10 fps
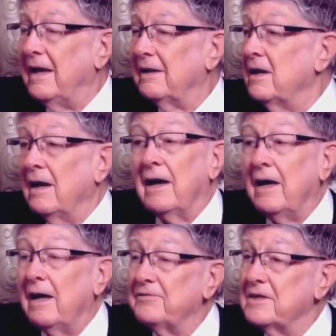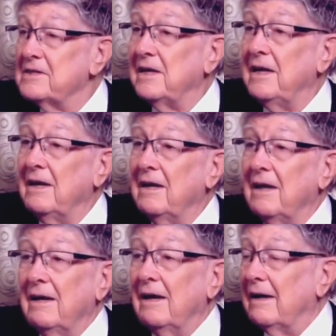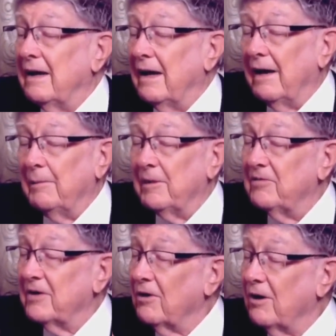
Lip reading: And I have to say, I'm having